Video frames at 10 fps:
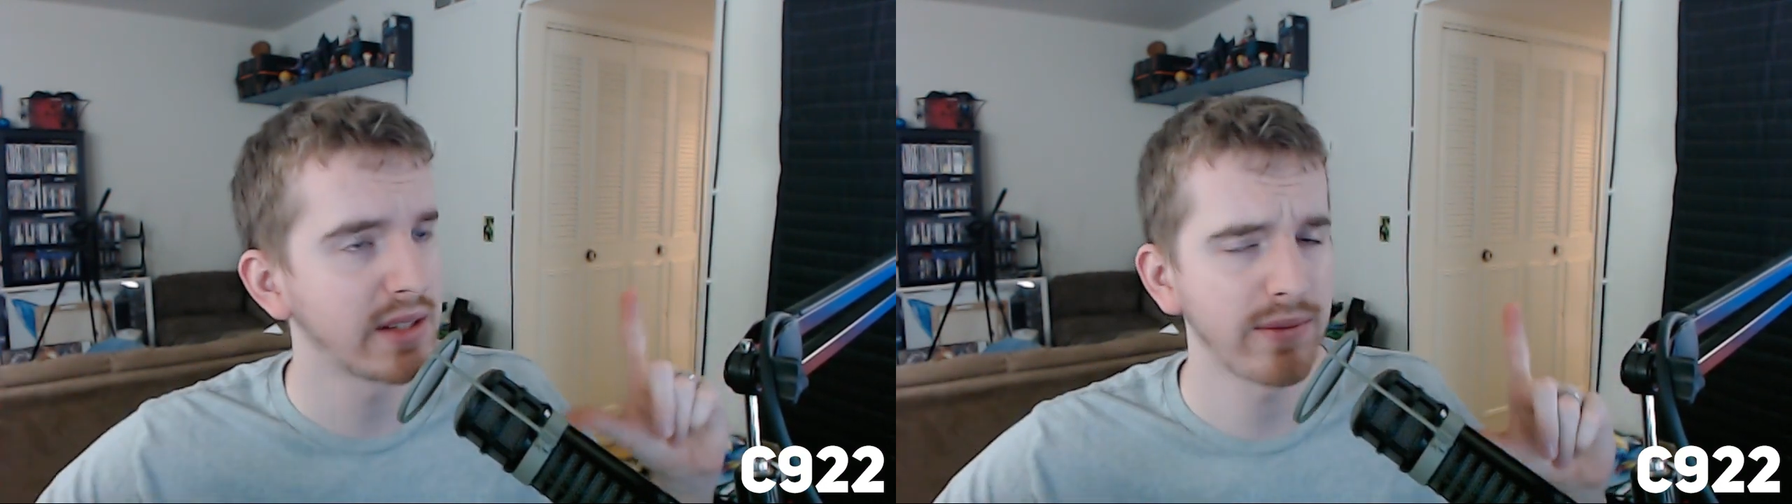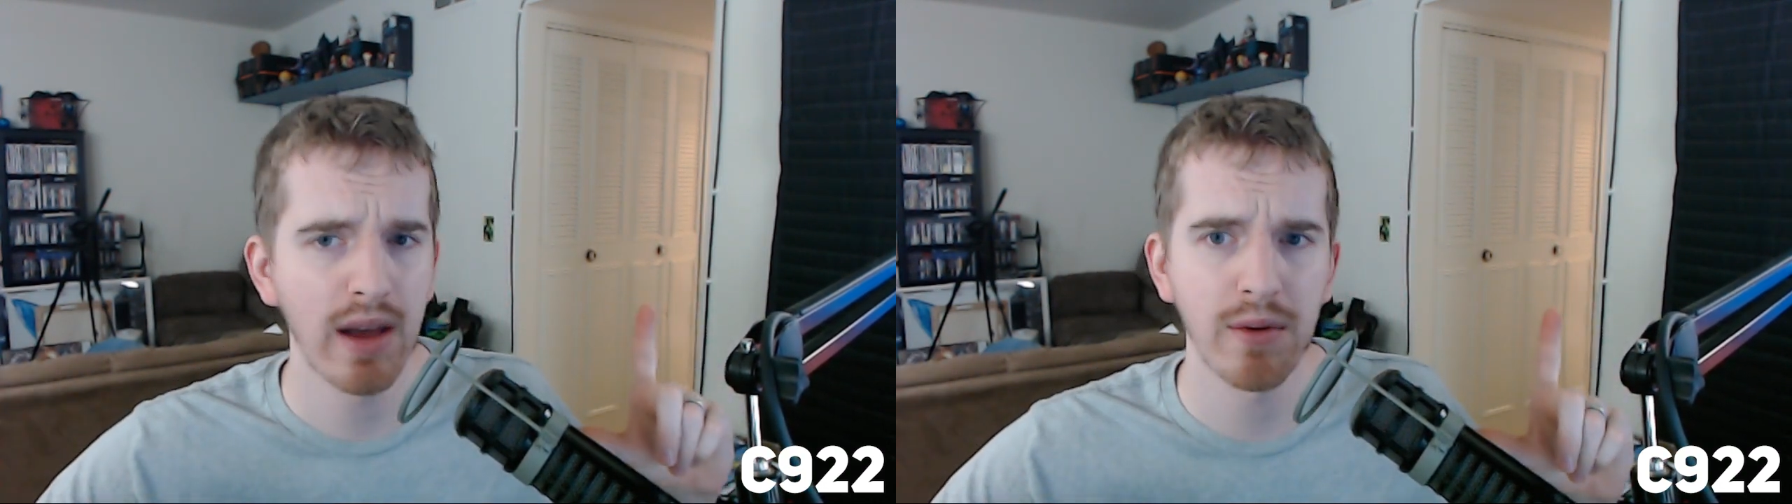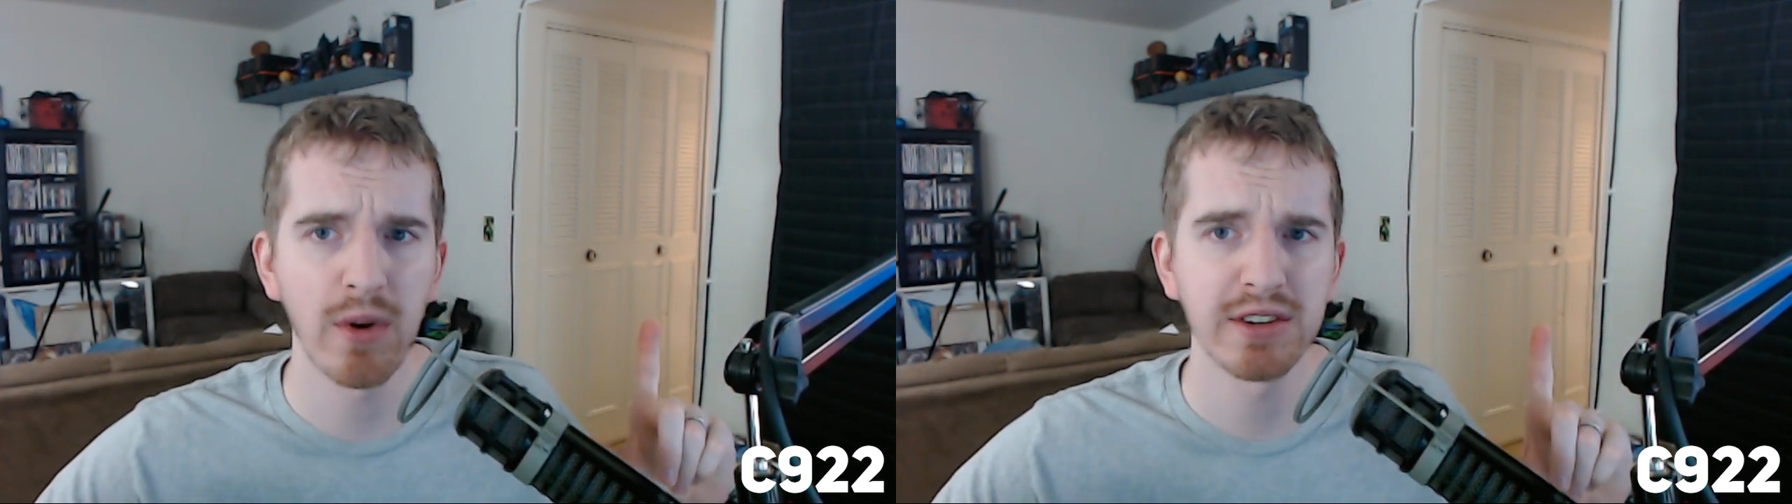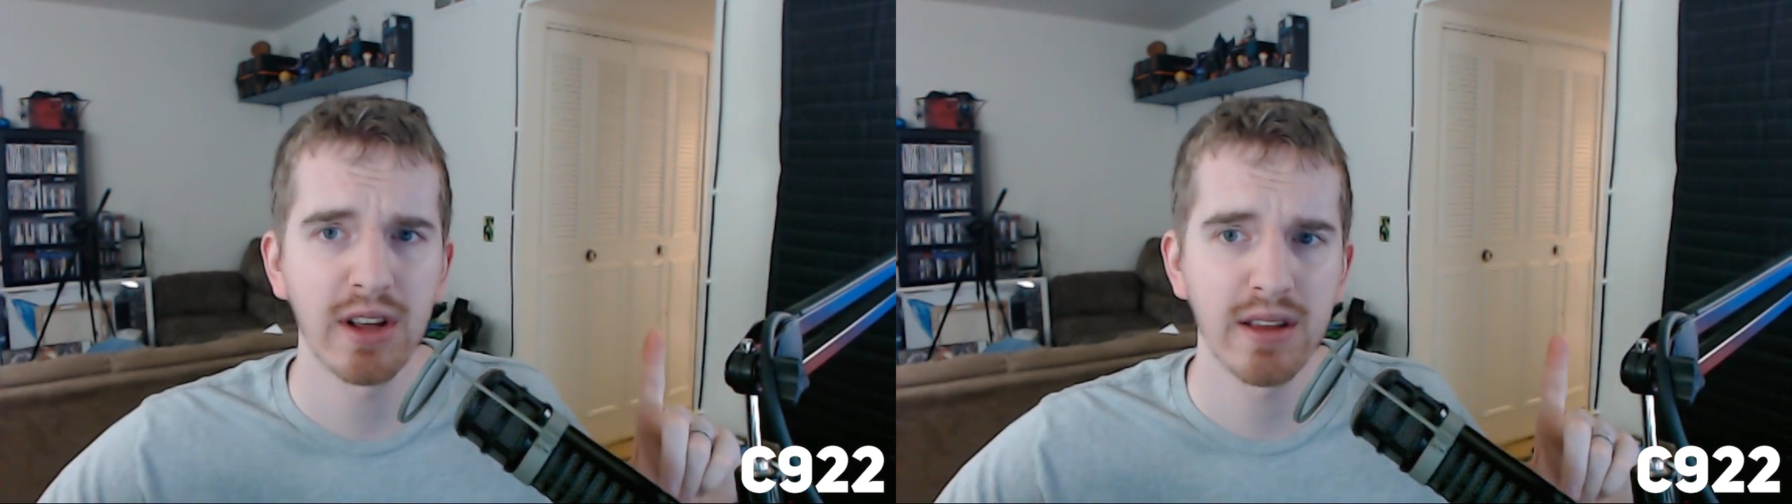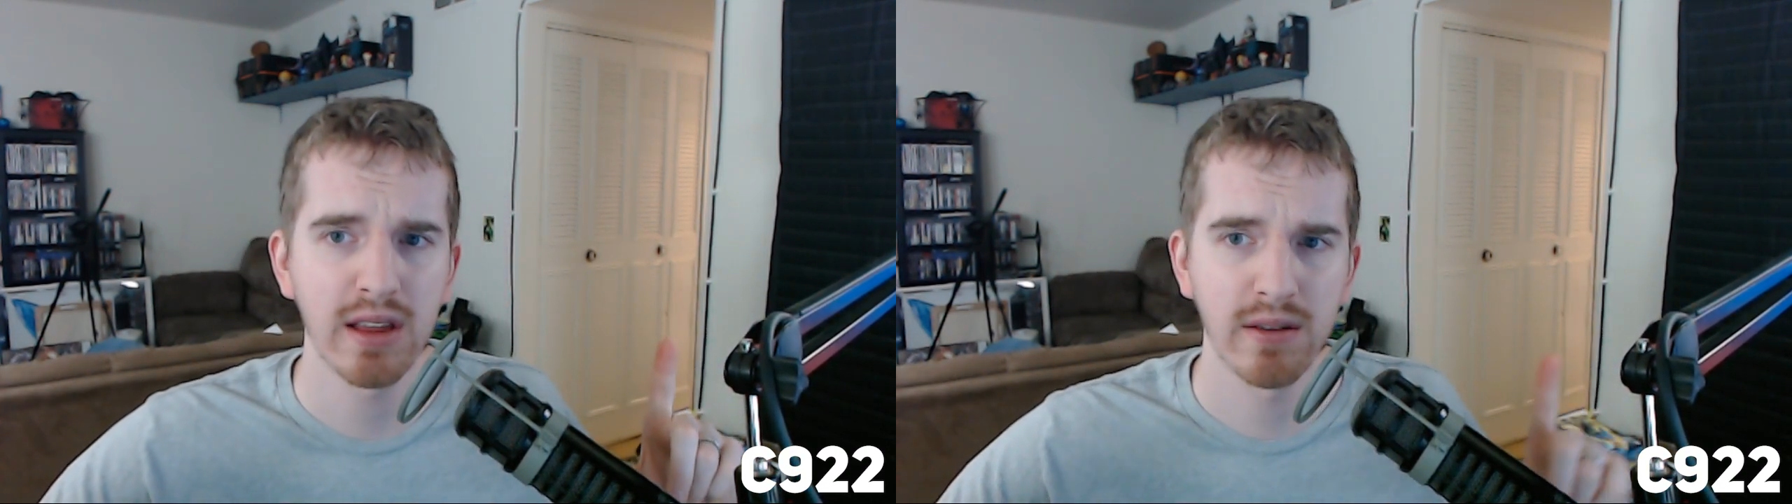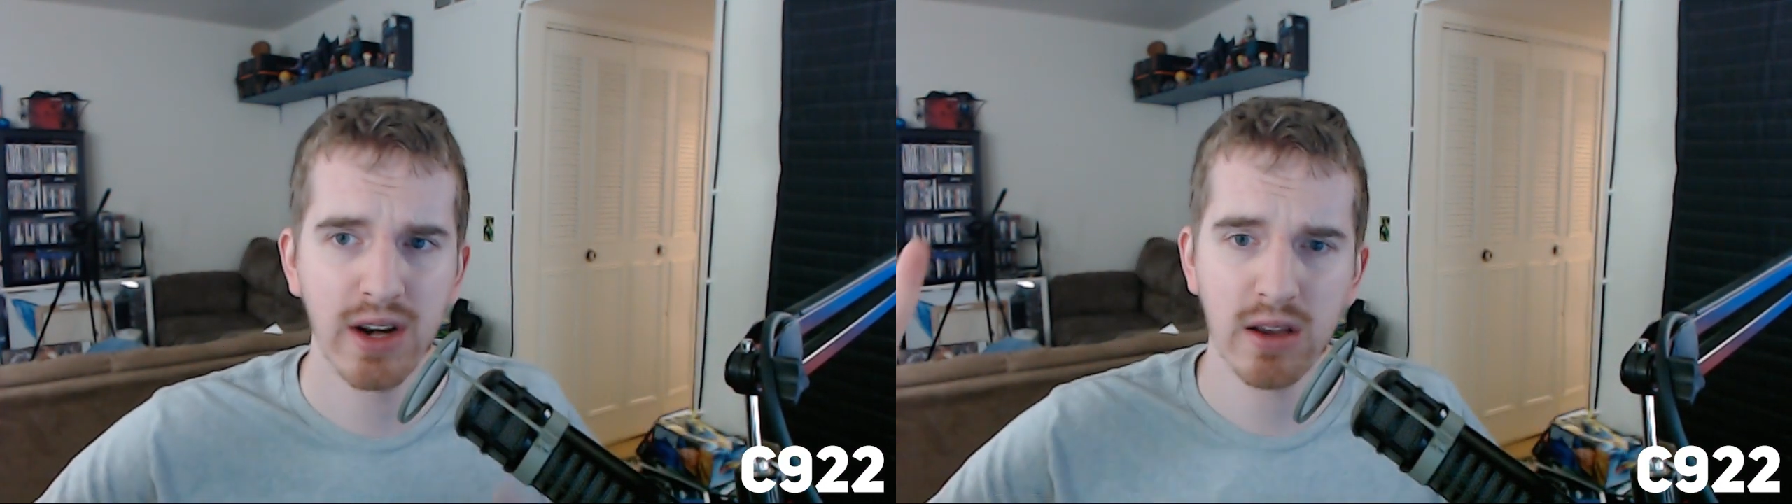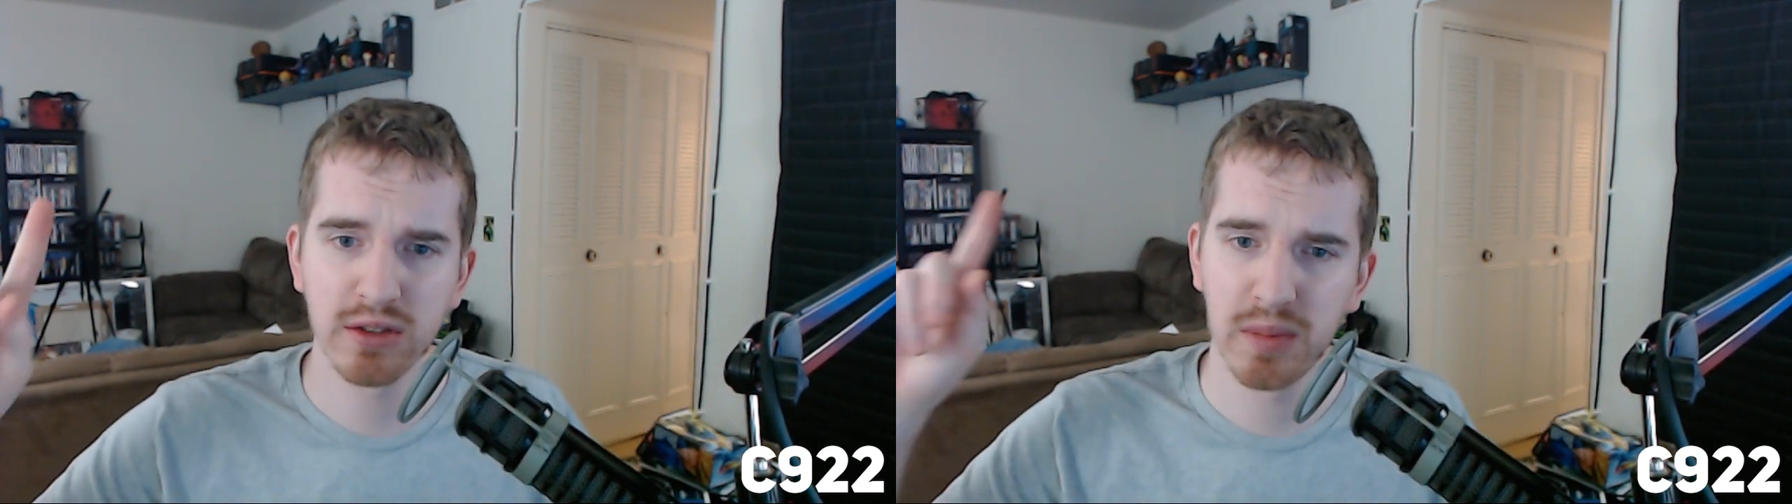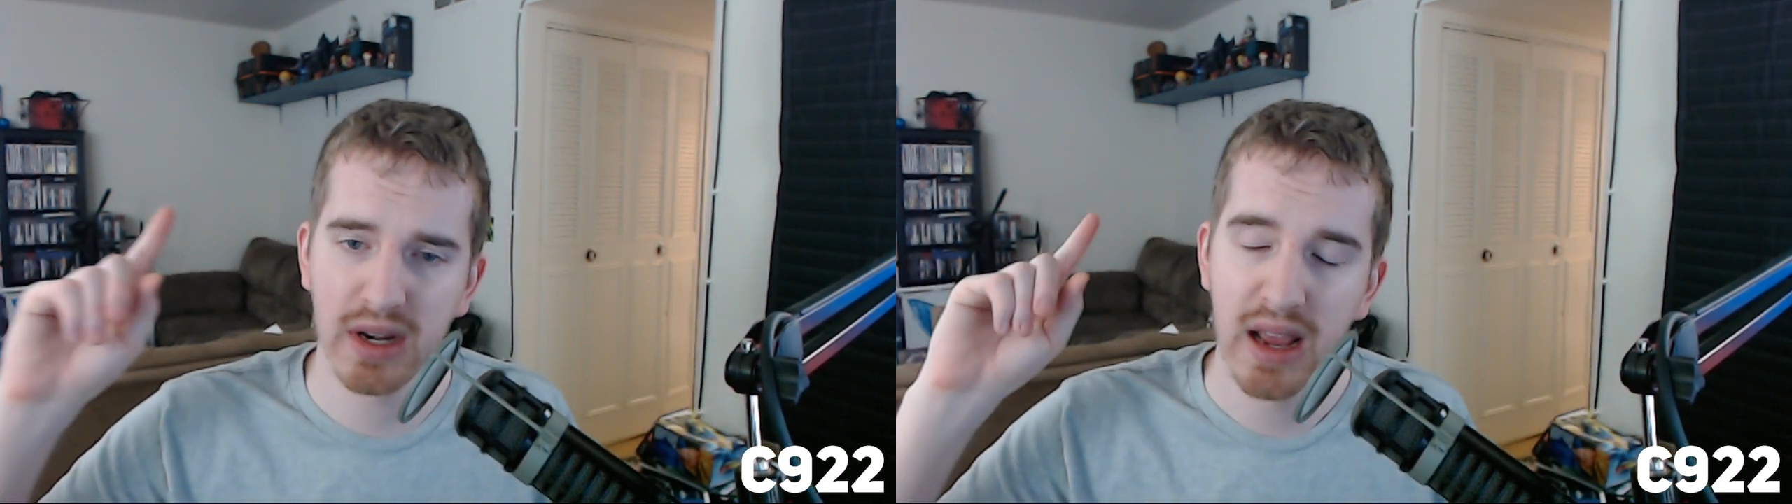if you haven't watched all the other videos,
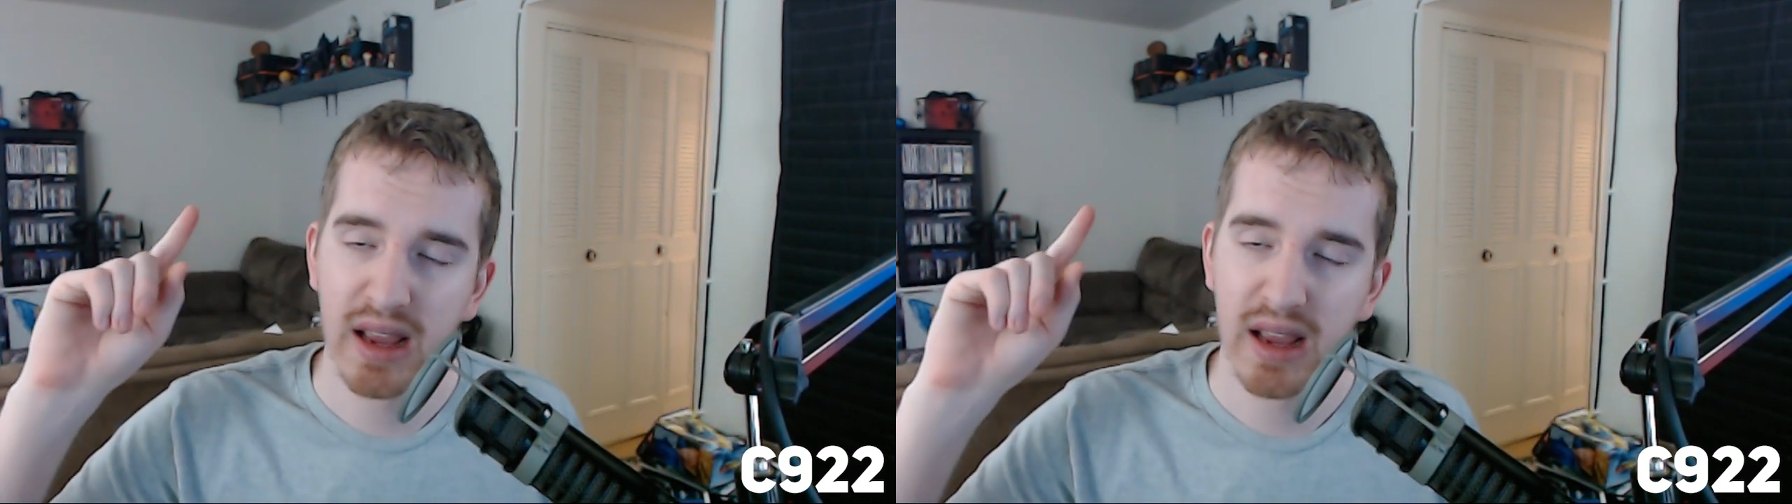but